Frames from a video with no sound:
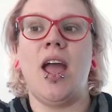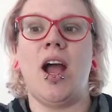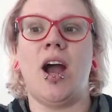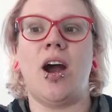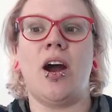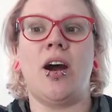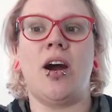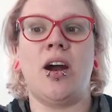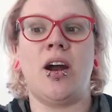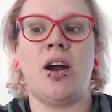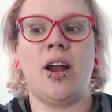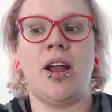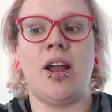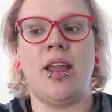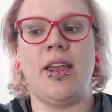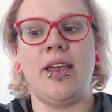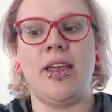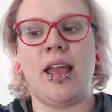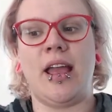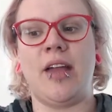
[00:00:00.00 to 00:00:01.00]

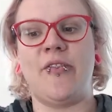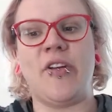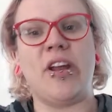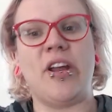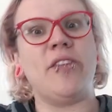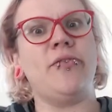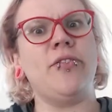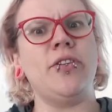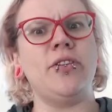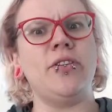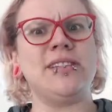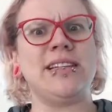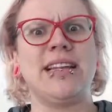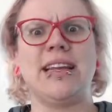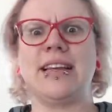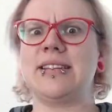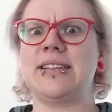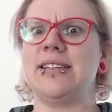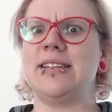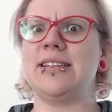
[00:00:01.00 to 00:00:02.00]
I have had a few
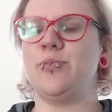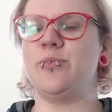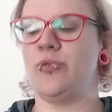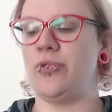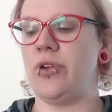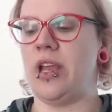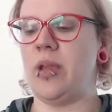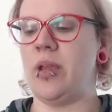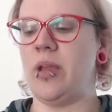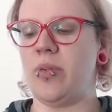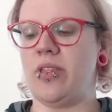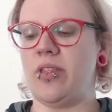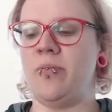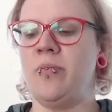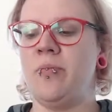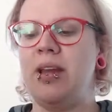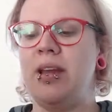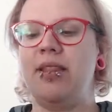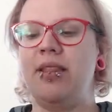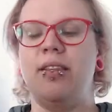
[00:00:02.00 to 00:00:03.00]
snacks this morning, but the
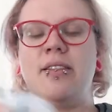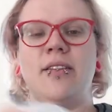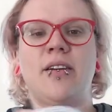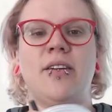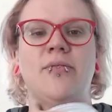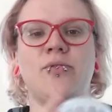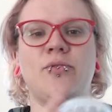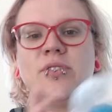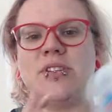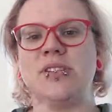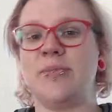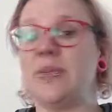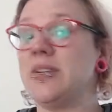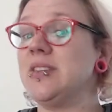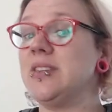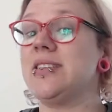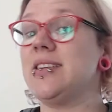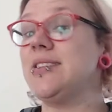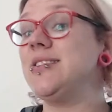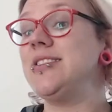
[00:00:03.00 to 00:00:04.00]
main thing that I've got is my
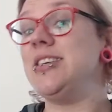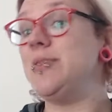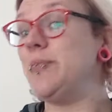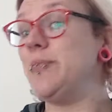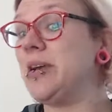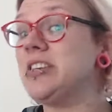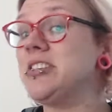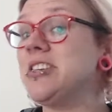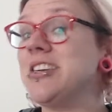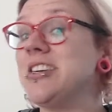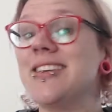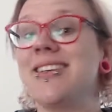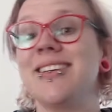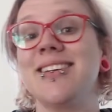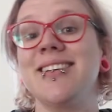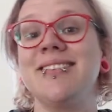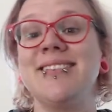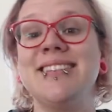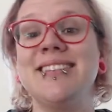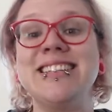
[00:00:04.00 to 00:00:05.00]
slushy
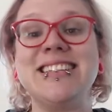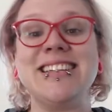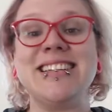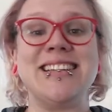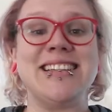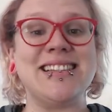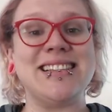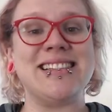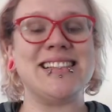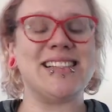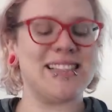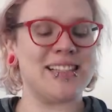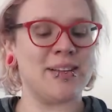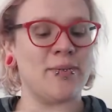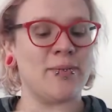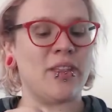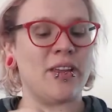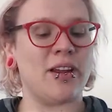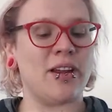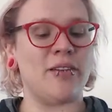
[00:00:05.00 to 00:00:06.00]
magic, which is
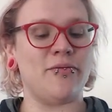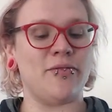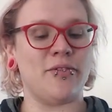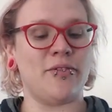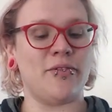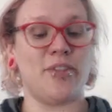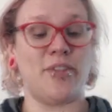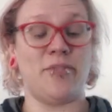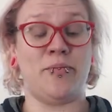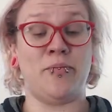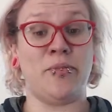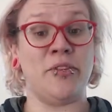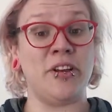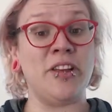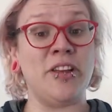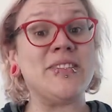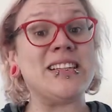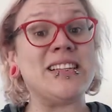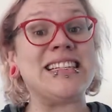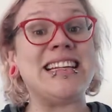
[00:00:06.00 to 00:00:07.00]
something that I've reviewed
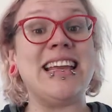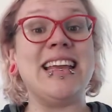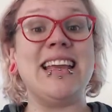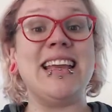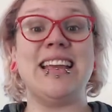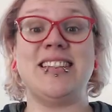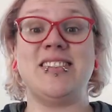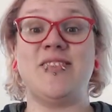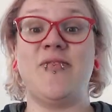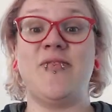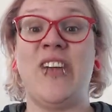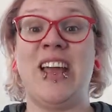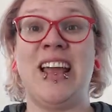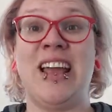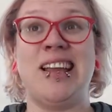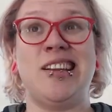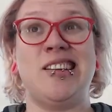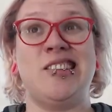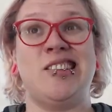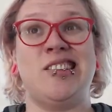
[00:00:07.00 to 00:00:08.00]
previously. It's
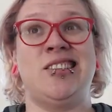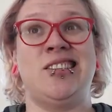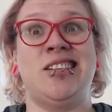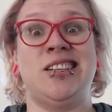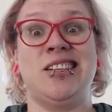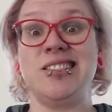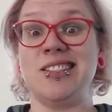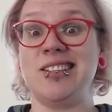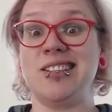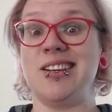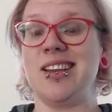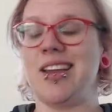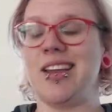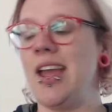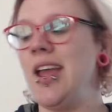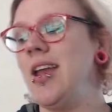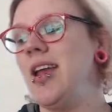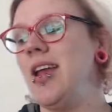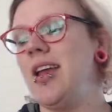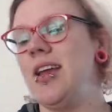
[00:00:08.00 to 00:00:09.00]
fantastic.
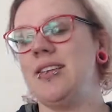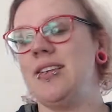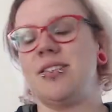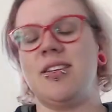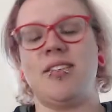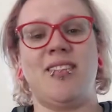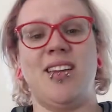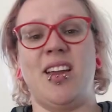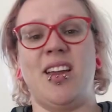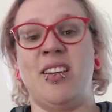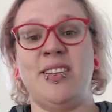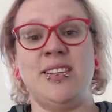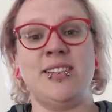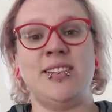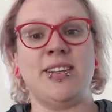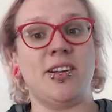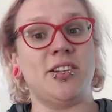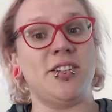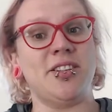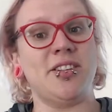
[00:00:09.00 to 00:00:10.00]
It's like the only
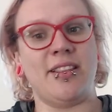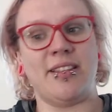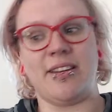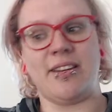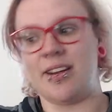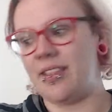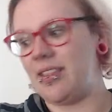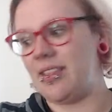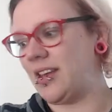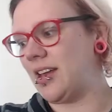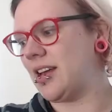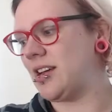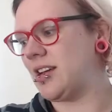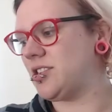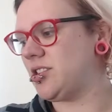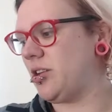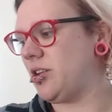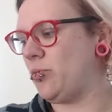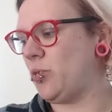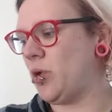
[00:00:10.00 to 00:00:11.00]
slushy thing that I think
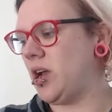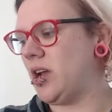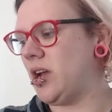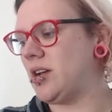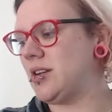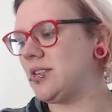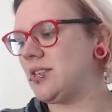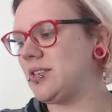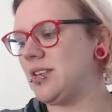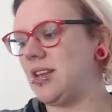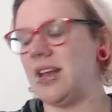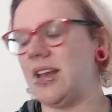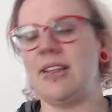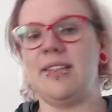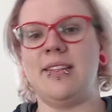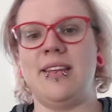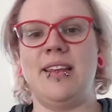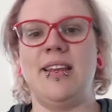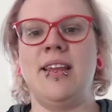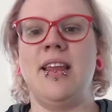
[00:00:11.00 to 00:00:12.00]
actually works. You
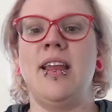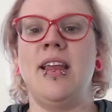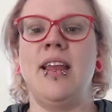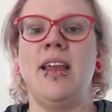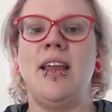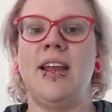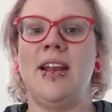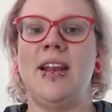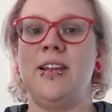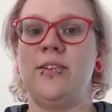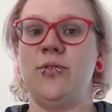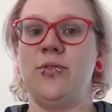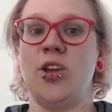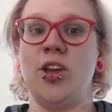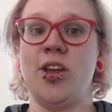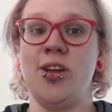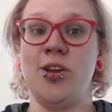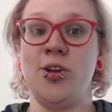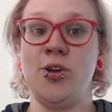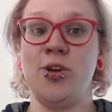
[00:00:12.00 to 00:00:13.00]
get the little
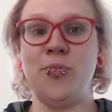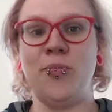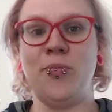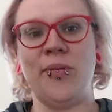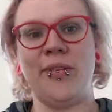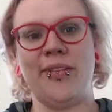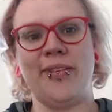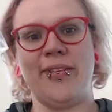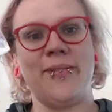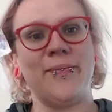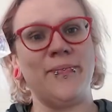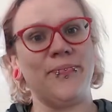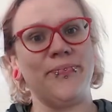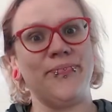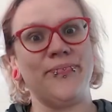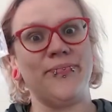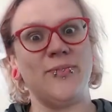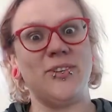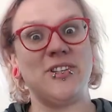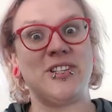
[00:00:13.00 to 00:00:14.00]
cubes,
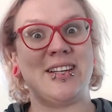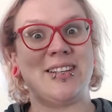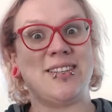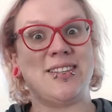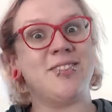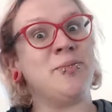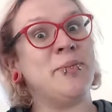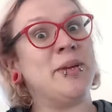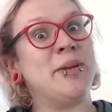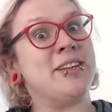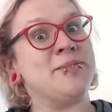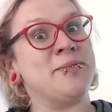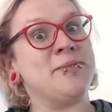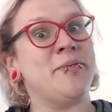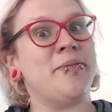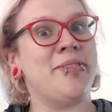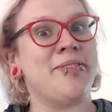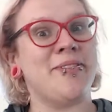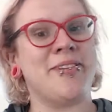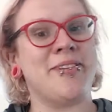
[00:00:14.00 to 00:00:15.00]
which I had to stop my
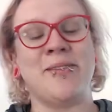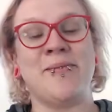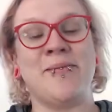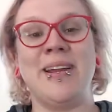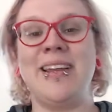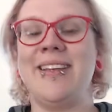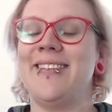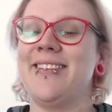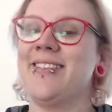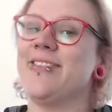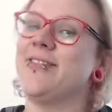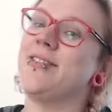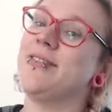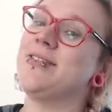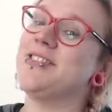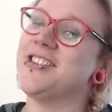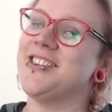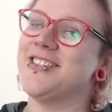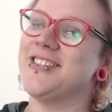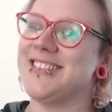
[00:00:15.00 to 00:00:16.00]
husband from throwing away because he thought they
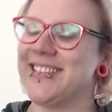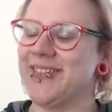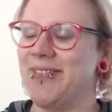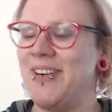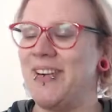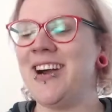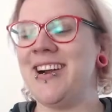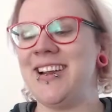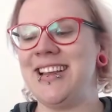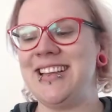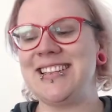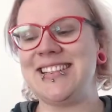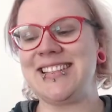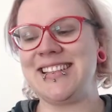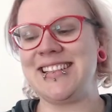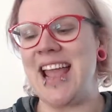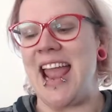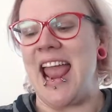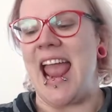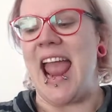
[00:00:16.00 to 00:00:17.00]
were chunks of
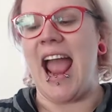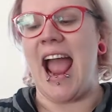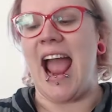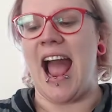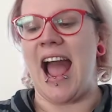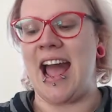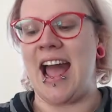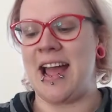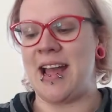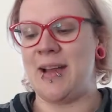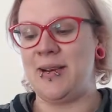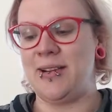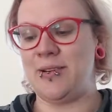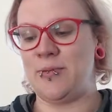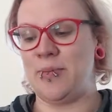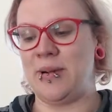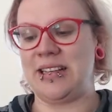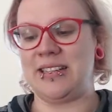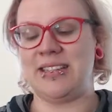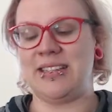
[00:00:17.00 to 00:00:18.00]
ice.
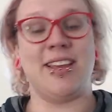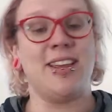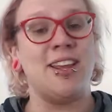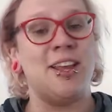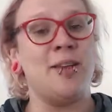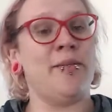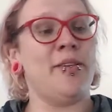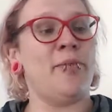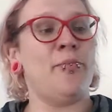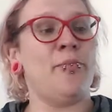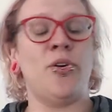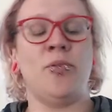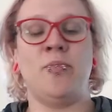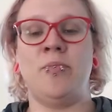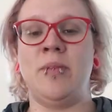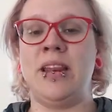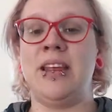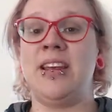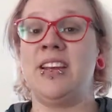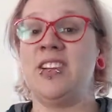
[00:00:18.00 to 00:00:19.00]
Little plastic cubes, pop
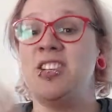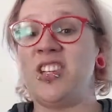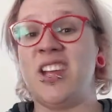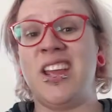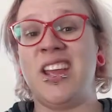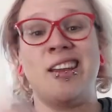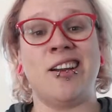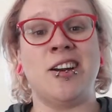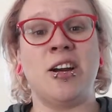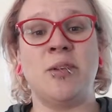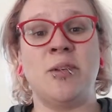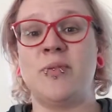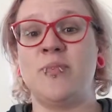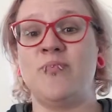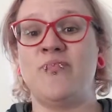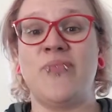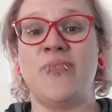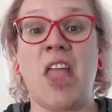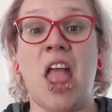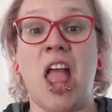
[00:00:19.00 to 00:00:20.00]
them in here, shake it up,
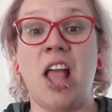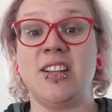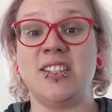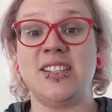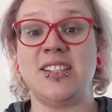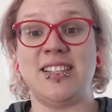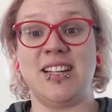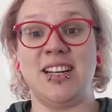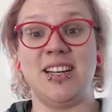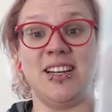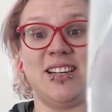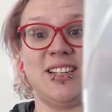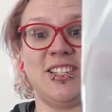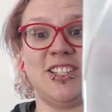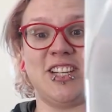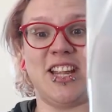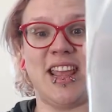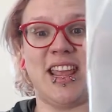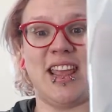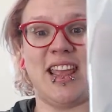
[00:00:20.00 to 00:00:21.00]

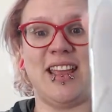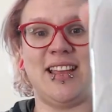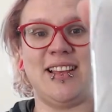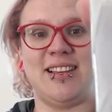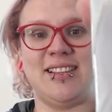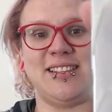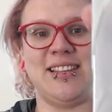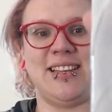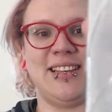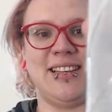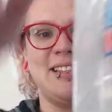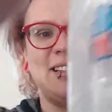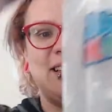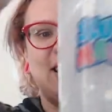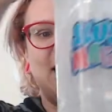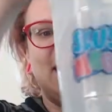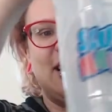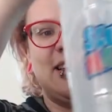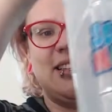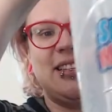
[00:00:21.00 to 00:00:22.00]
slush it. As you can
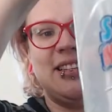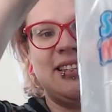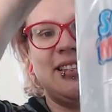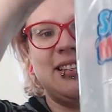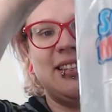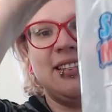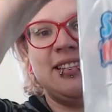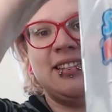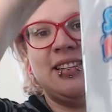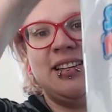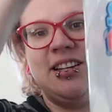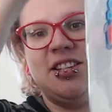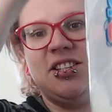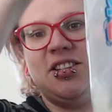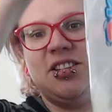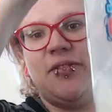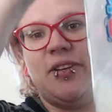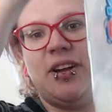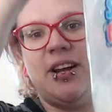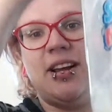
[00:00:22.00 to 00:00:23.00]
see, it is
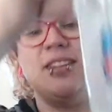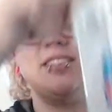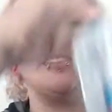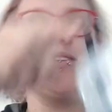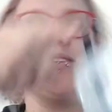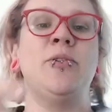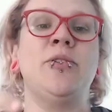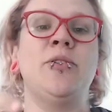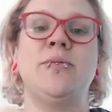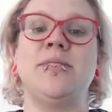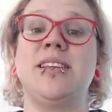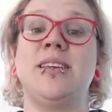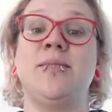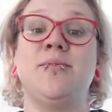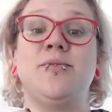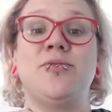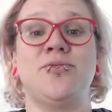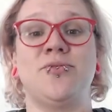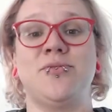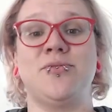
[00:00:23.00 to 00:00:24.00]
slushified. And we always
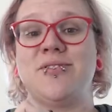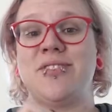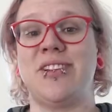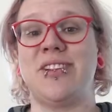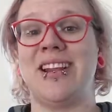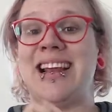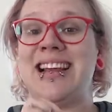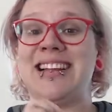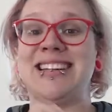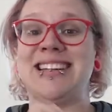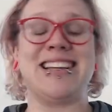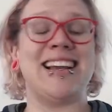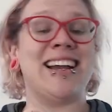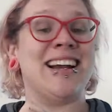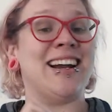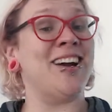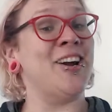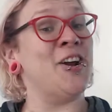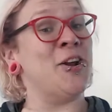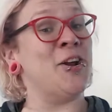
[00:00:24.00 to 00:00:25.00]
keep straws on hand
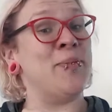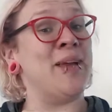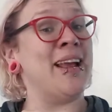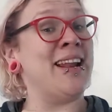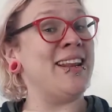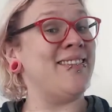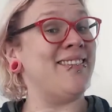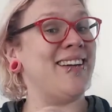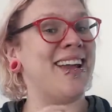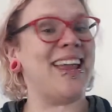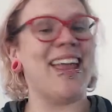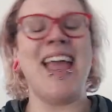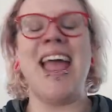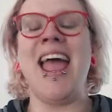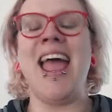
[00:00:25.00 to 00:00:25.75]
at home anyway.